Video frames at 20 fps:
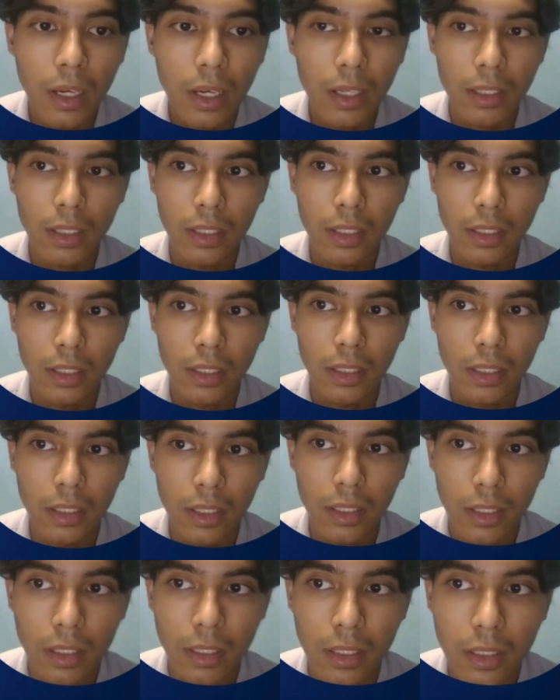
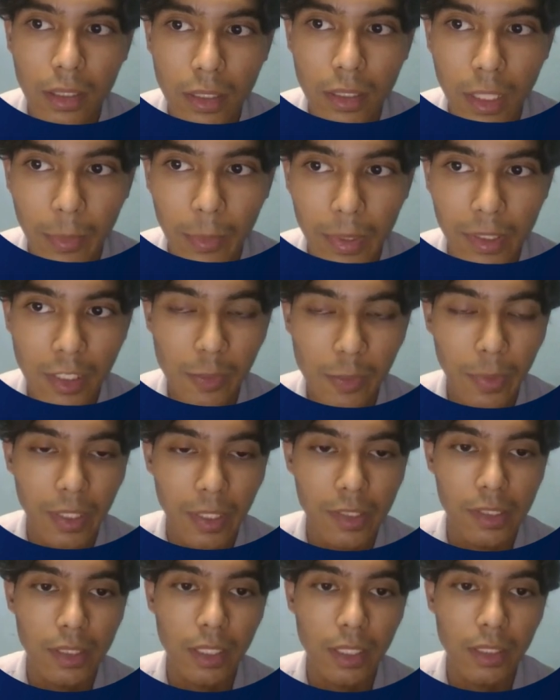the diabetes
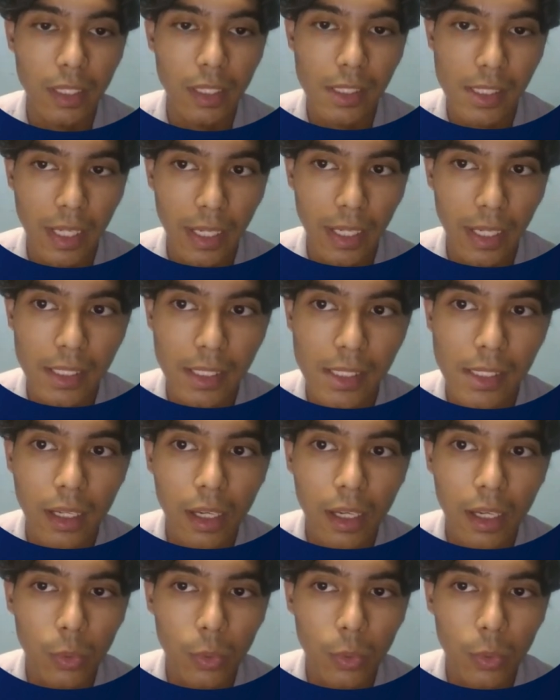prediction data sets,